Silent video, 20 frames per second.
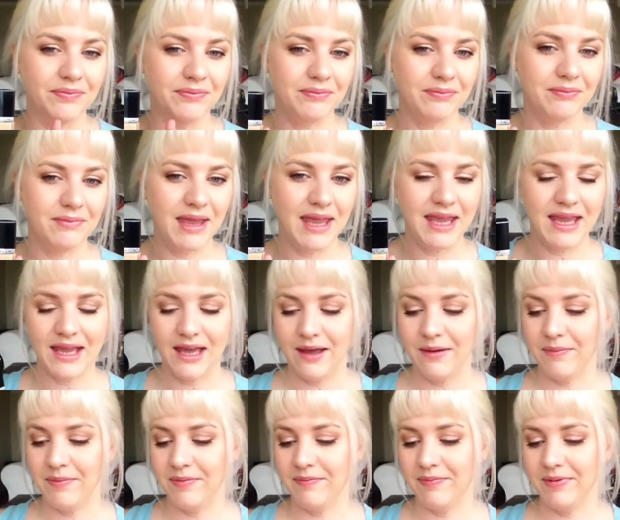
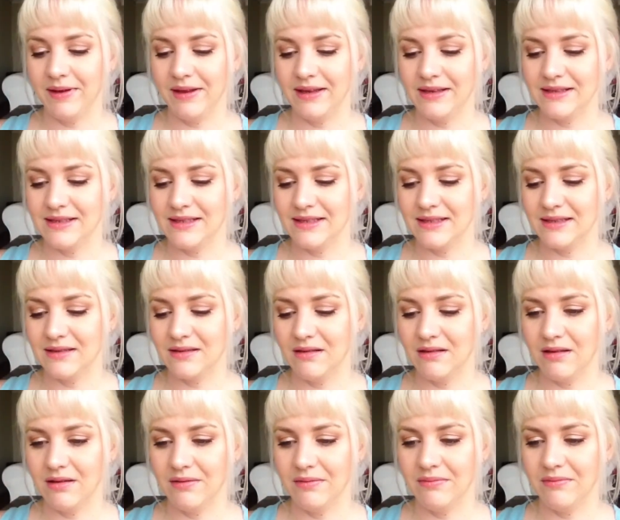makeup, but
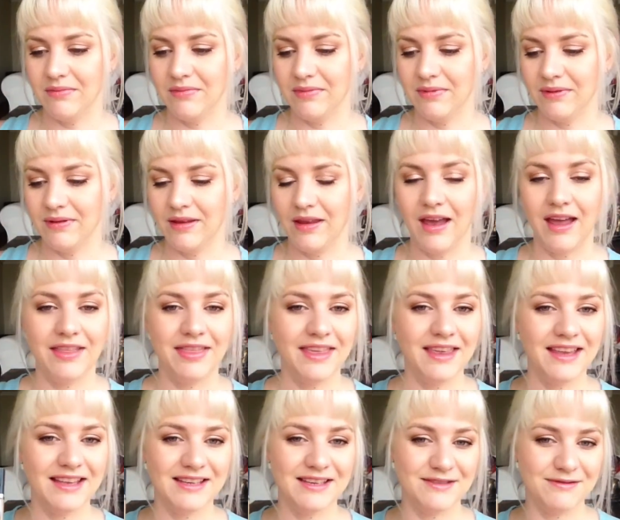yeah, I
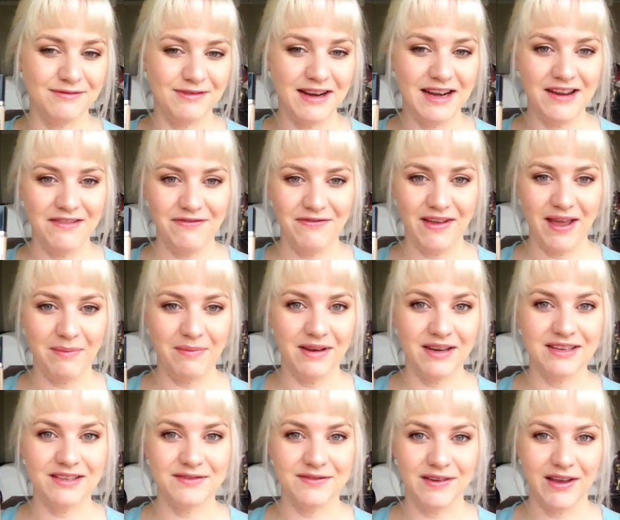think it is really
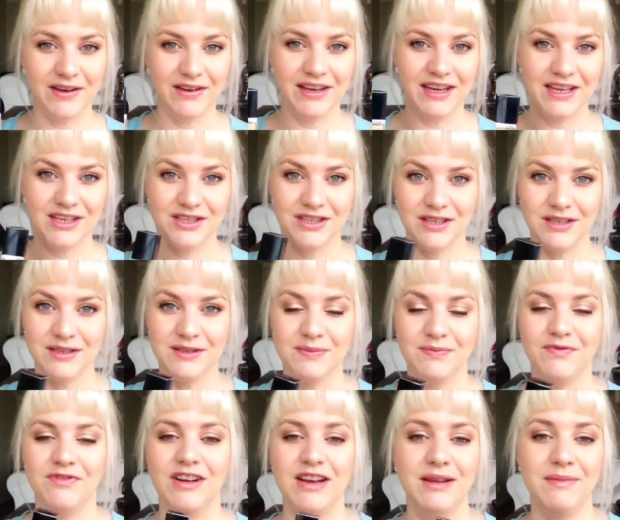fabulous foundation. It's
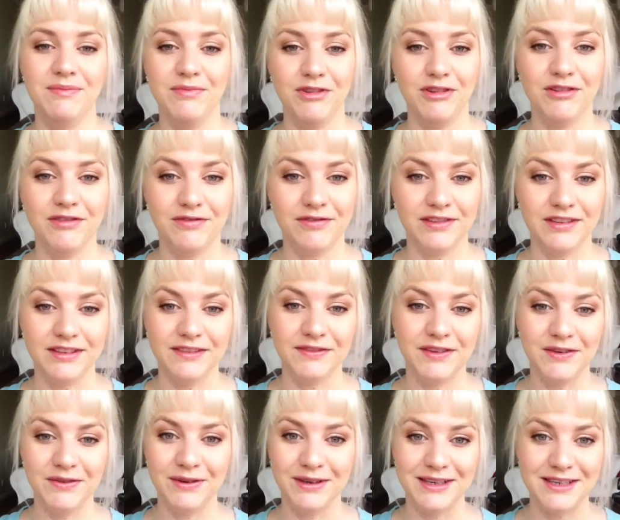really beautiful
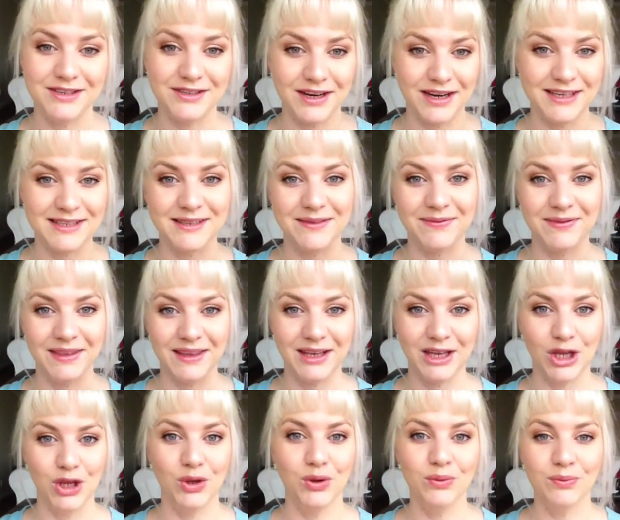if you want to try
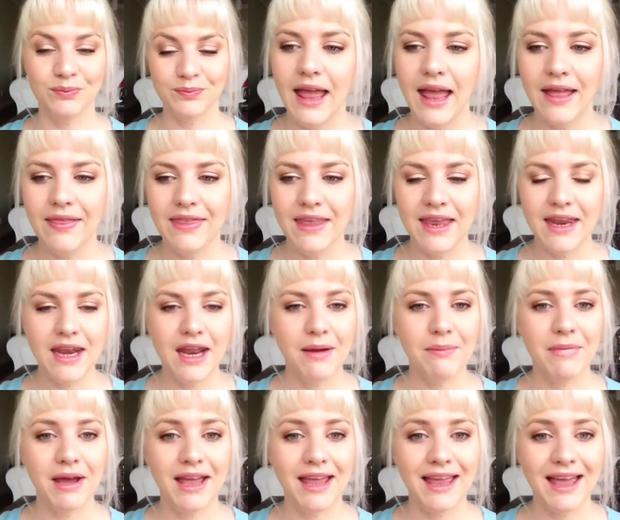something new. And then
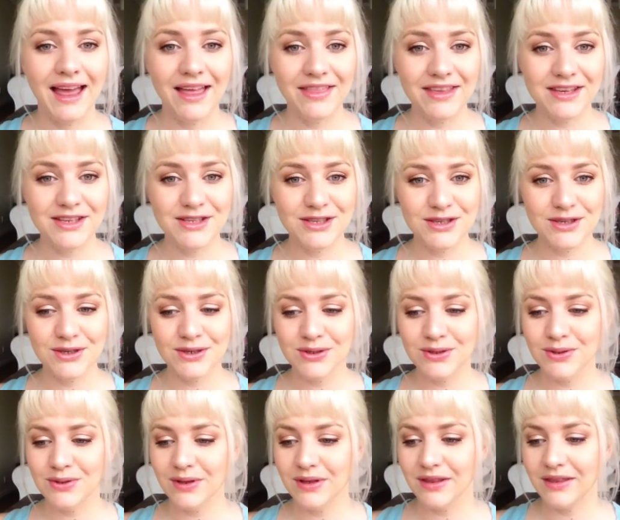my other
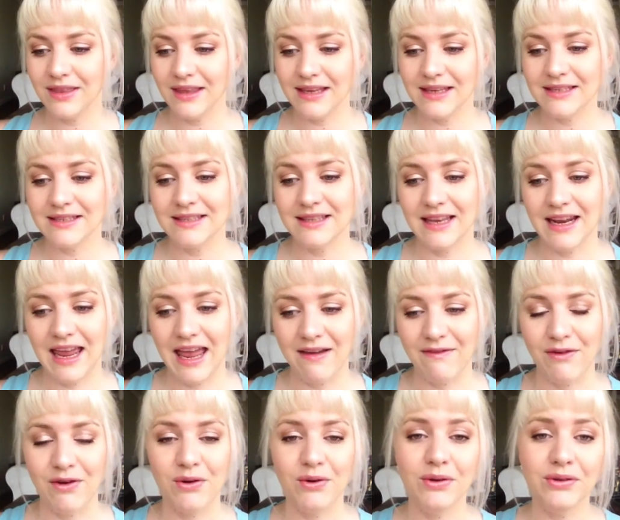two things that I
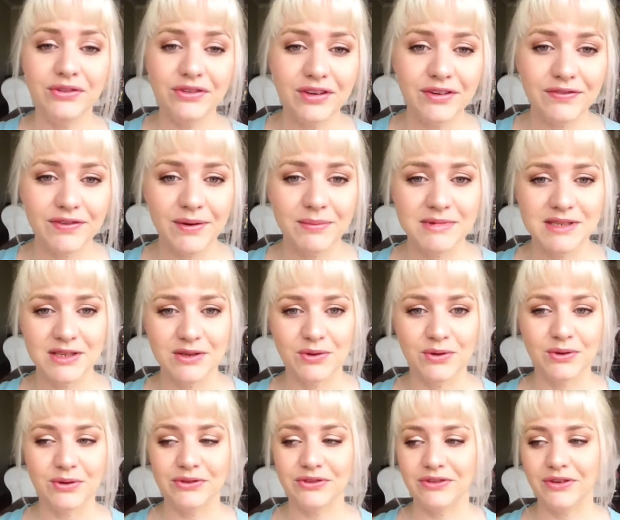have are also from
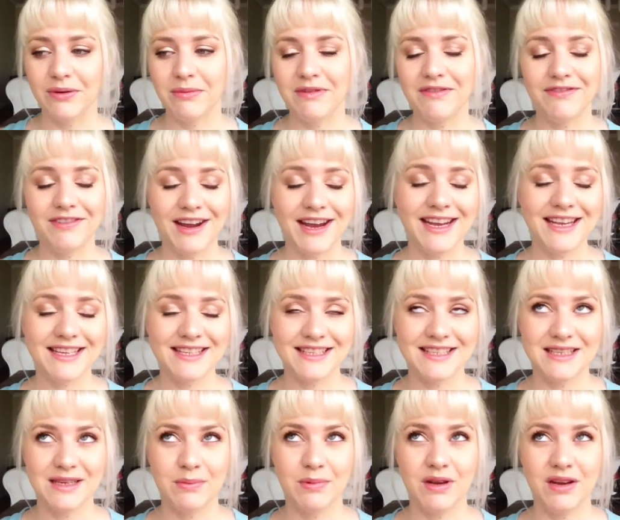Dior, so I'm afraid this
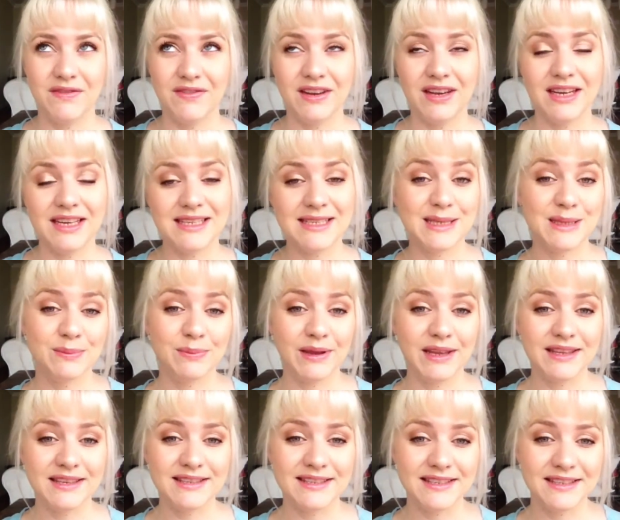is a bit of an
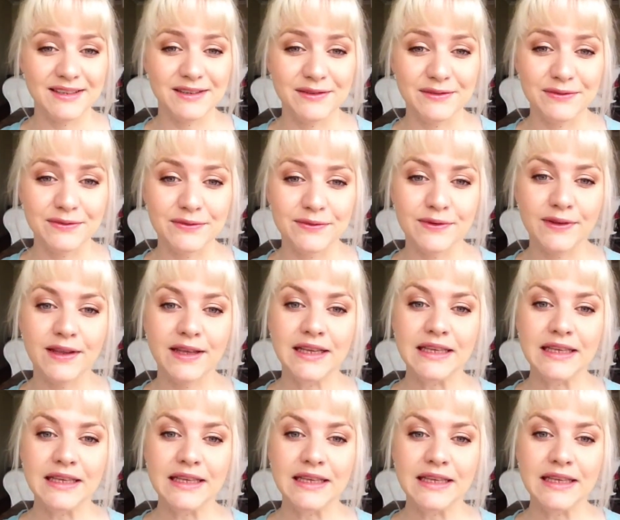expensive